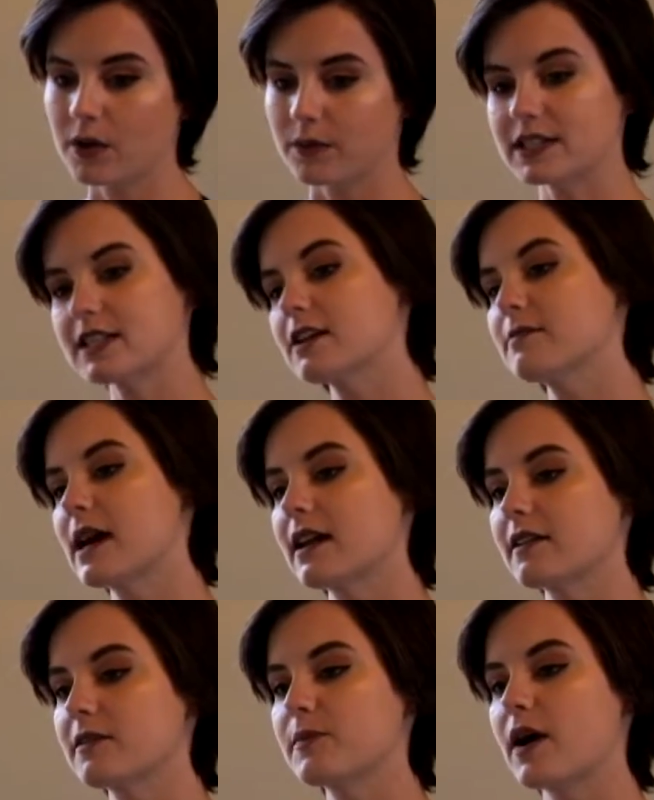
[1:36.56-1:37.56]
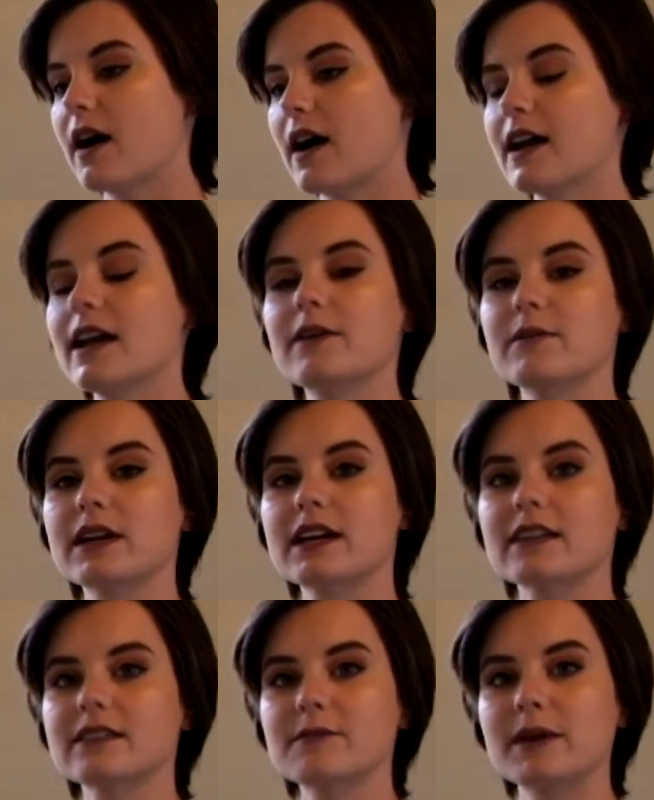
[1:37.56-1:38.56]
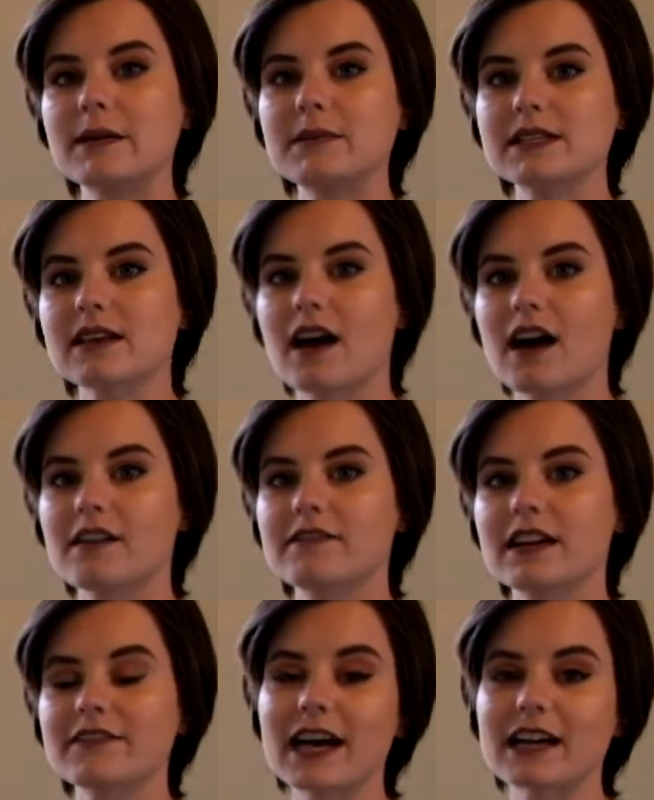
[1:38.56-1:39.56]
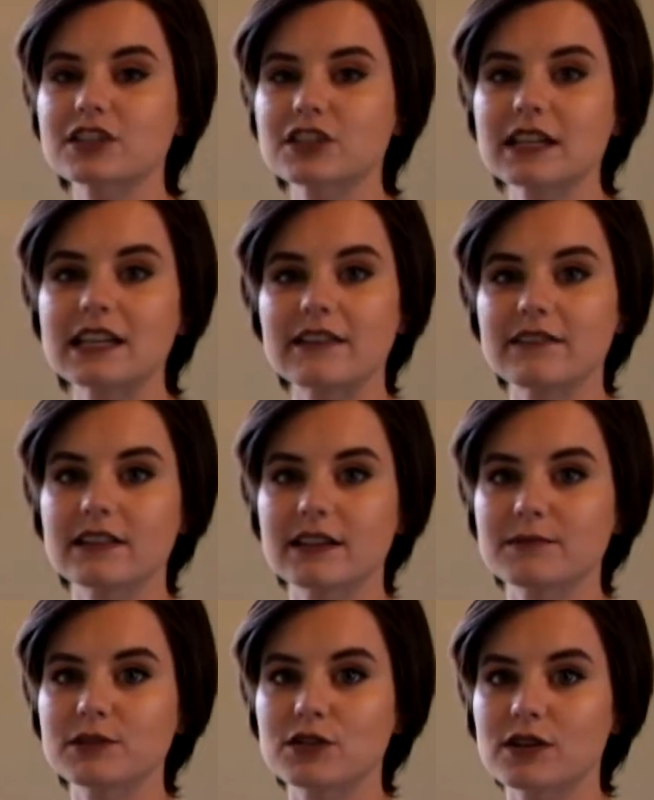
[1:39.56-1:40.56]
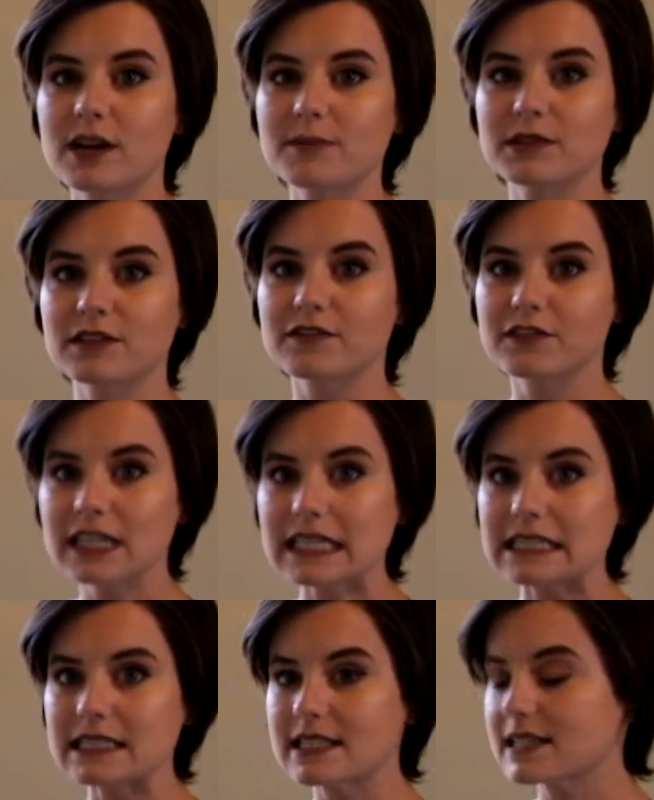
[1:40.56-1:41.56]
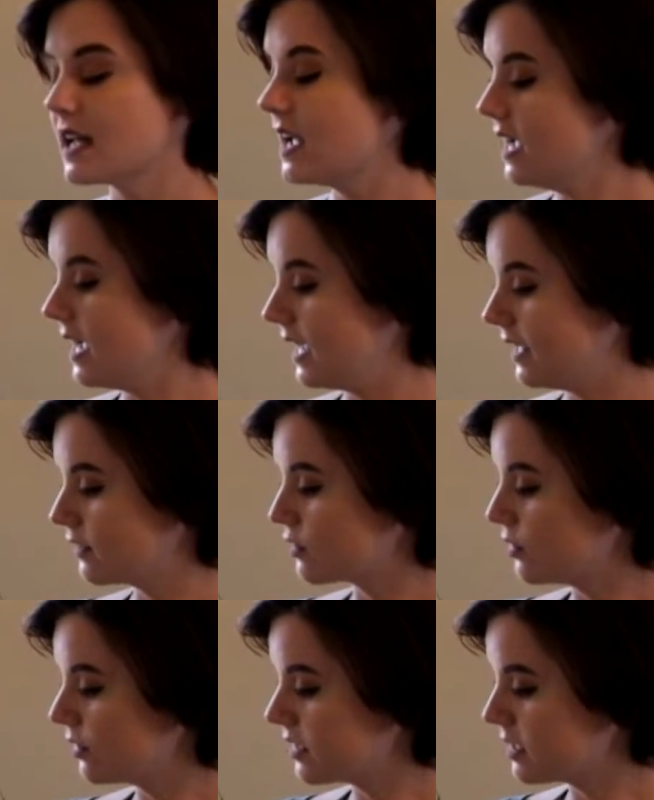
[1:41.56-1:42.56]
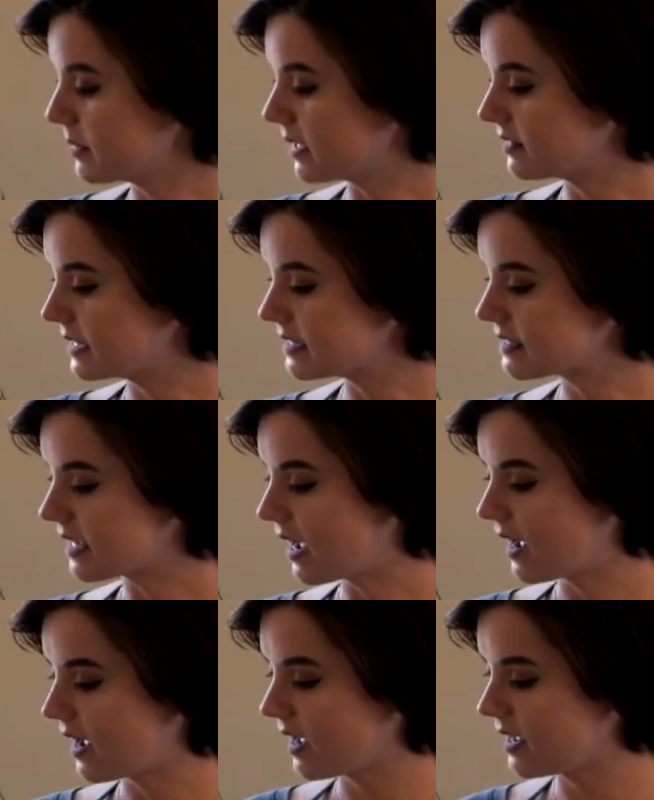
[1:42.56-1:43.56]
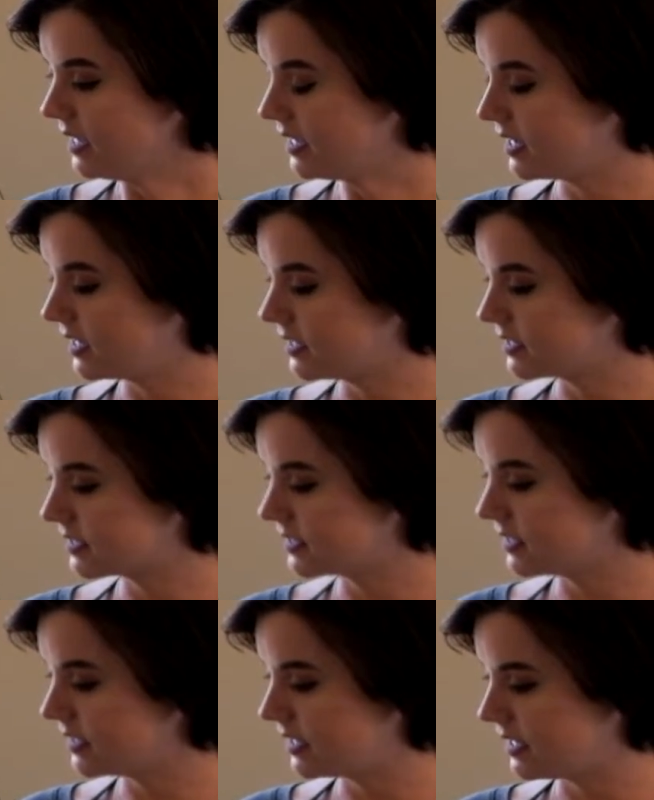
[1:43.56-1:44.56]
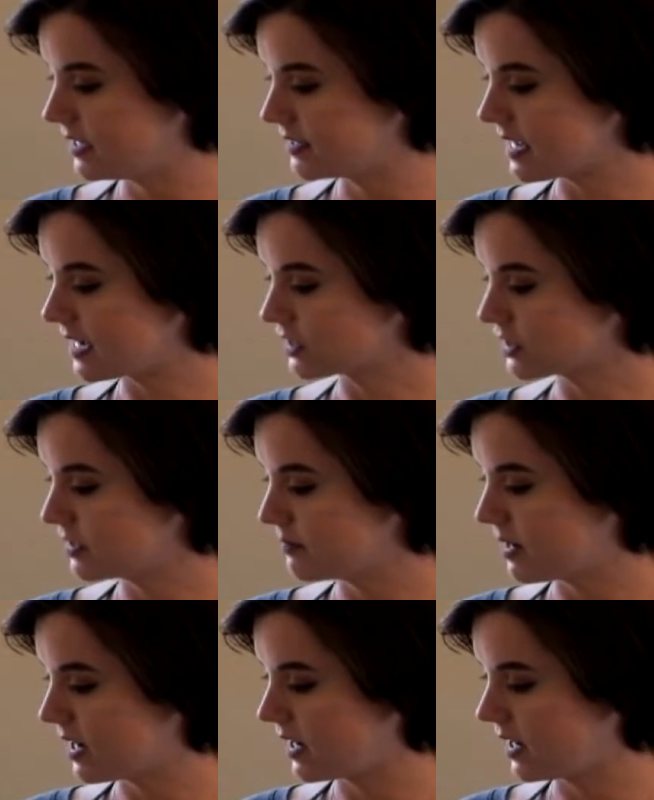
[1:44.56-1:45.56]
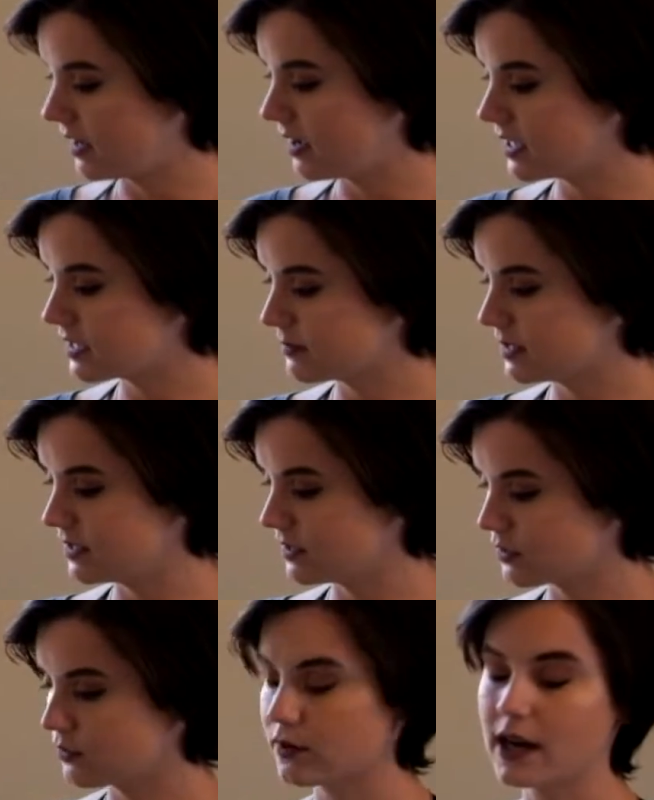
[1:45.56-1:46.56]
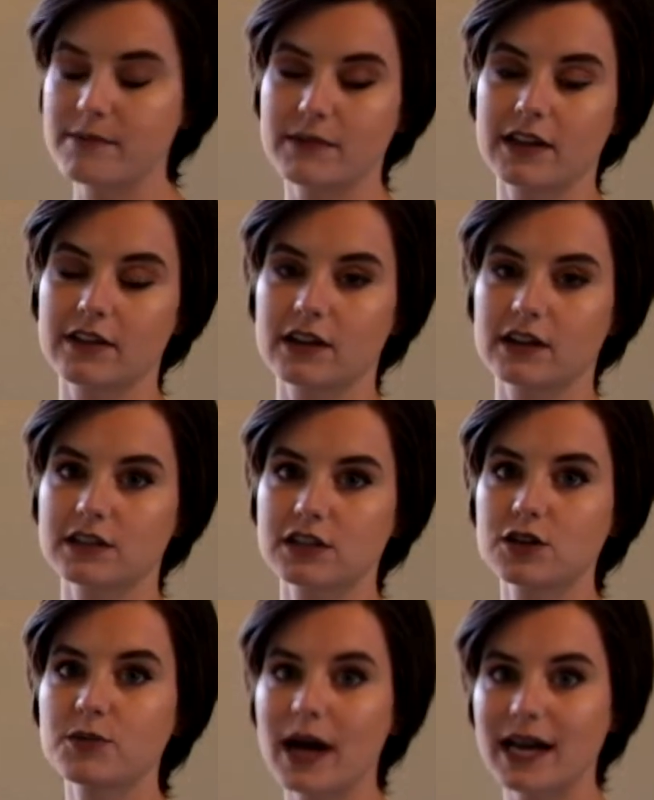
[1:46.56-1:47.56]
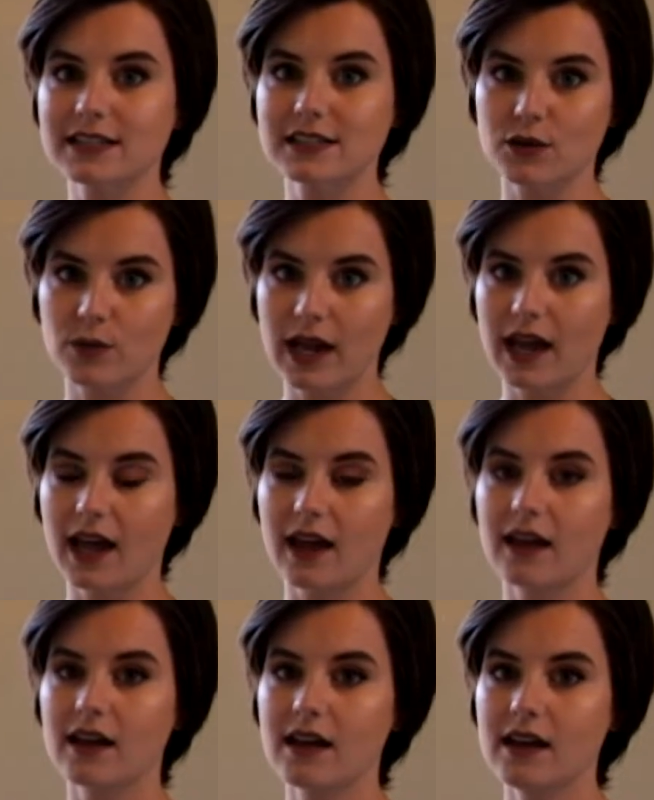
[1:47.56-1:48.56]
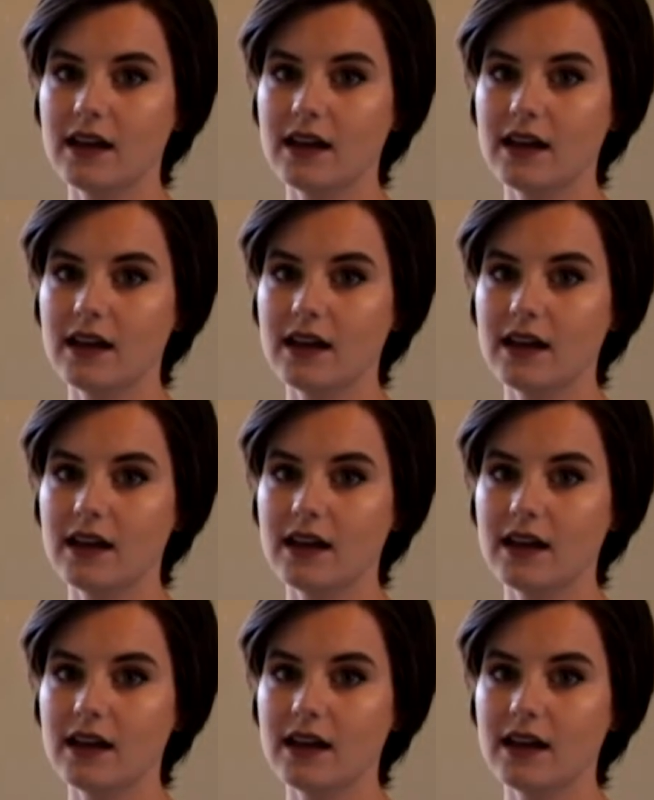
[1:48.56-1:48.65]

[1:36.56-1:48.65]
we took him out of the pot and we cut the babies off, and I've actually given them to a couple of friends. And the cool thing about this guy is he's actually my husband's grandmother's who passed away,